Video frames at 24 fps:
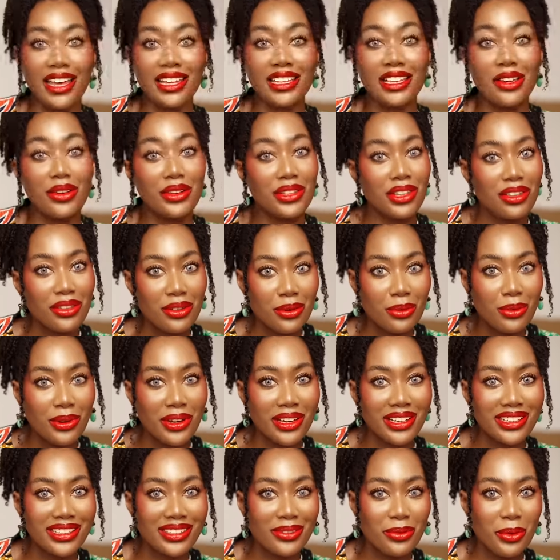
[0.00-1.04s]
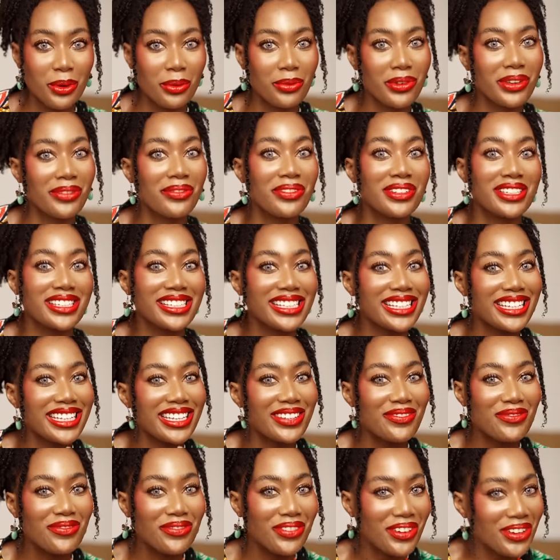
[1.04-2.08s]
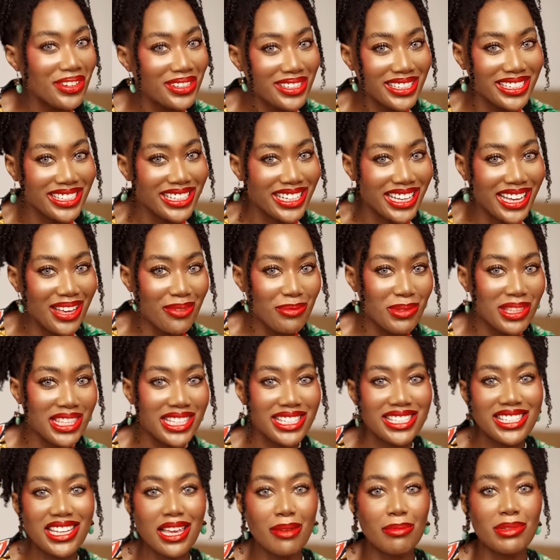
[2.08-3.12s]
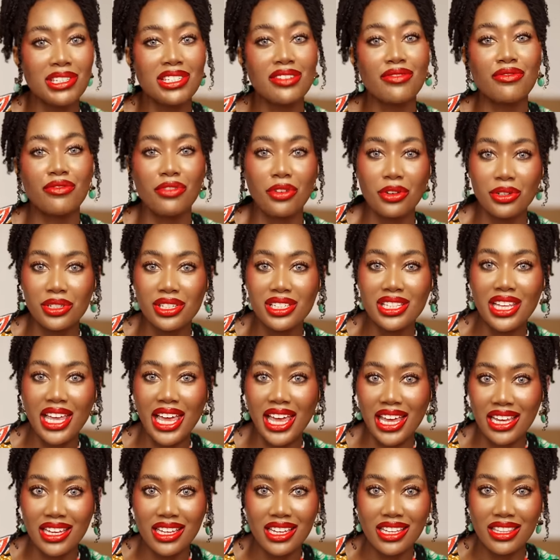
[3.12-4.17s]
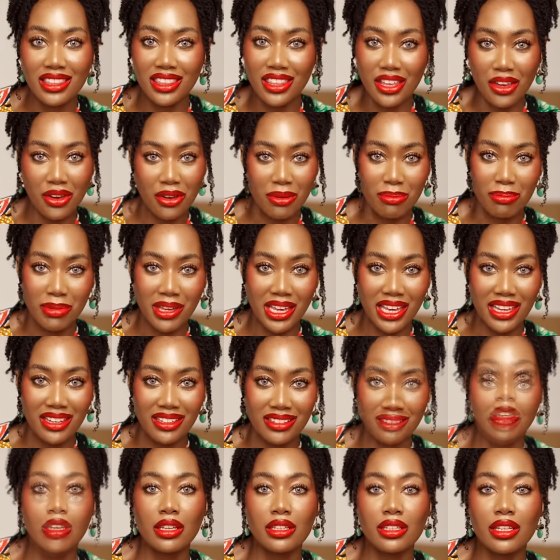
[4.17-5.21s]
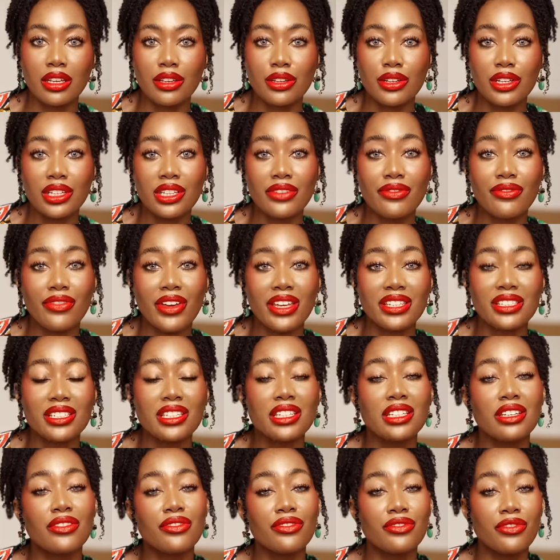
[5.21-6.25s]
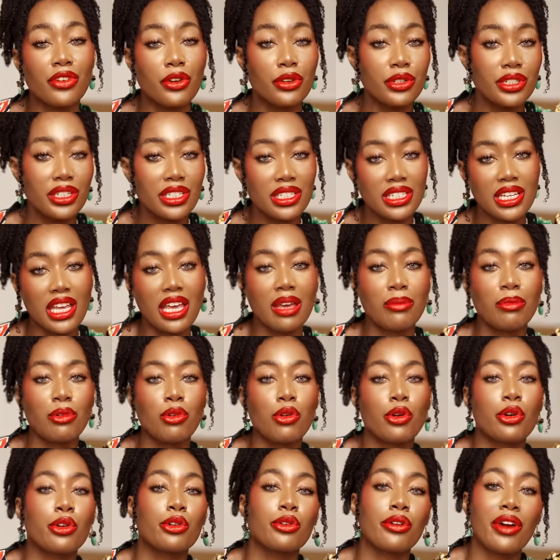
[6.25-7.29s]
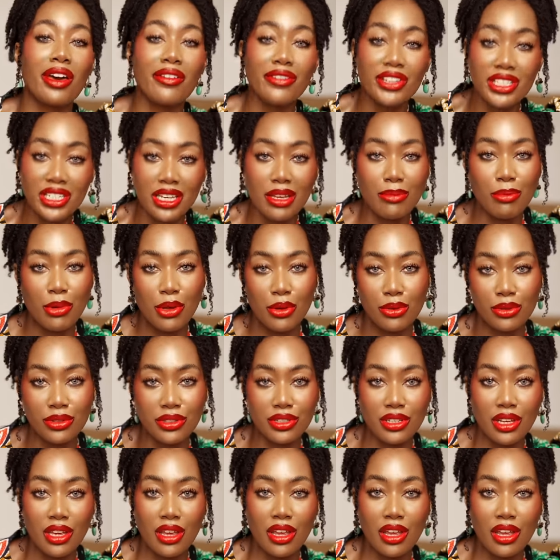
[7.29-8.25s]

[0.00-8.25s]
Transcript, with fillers: Now, another one, we're revisiting inversion again, but this time it's inversion hanging therapy. Now, you can invest in an inversion table or gravity boots